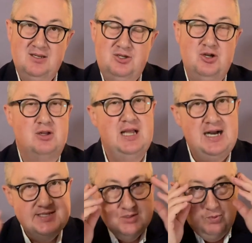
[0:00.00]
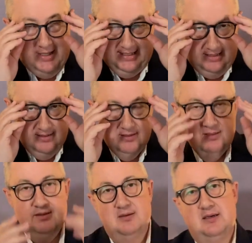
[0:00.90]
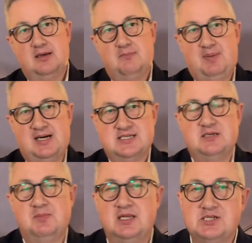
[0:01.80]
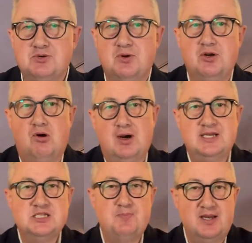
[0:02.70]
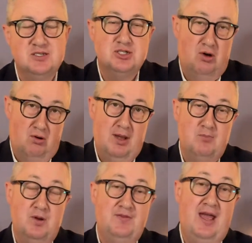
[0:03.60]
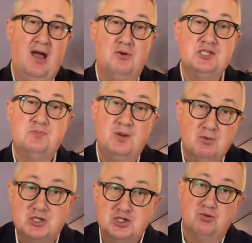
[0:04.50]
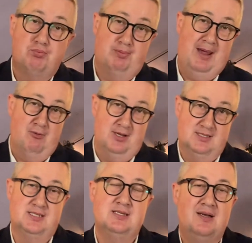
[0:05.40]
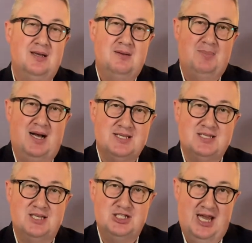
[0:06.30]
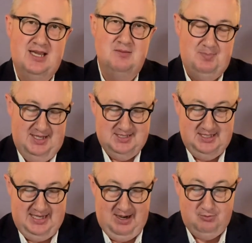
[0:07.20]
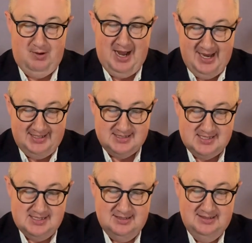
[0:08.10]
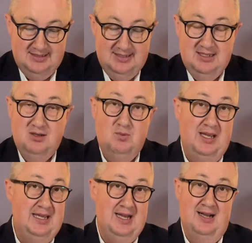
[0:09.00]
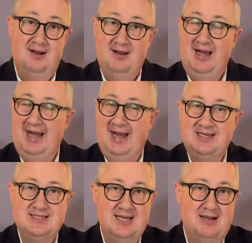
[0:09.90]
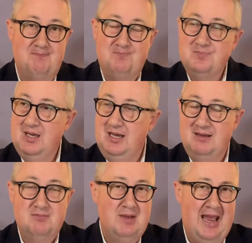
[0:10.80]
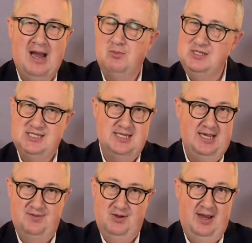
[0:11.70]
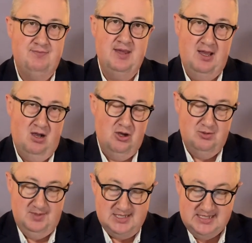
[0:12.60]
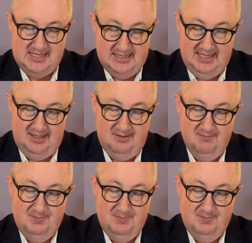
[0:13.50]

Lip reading: You know, last week, Pastor Melissa and I spent time with our spiritual parents, Pastor Jack and Pastor Carol Haynes. We had hours together at their home in Sydney,